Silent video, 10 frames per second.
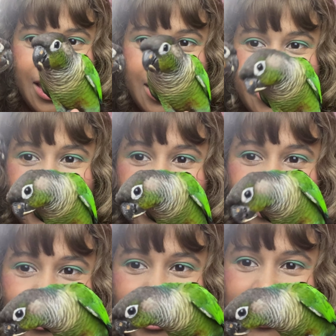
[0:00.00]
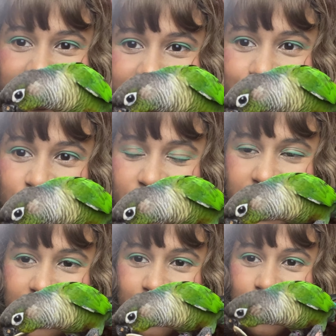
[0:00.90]
And this one, the more
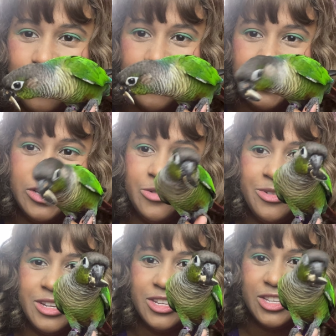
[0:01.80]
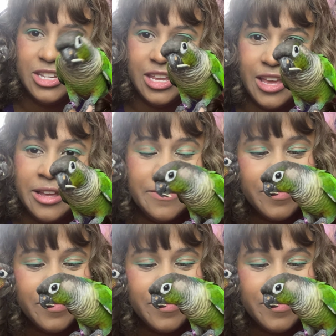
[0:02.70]
yellow orangey one, is Chia.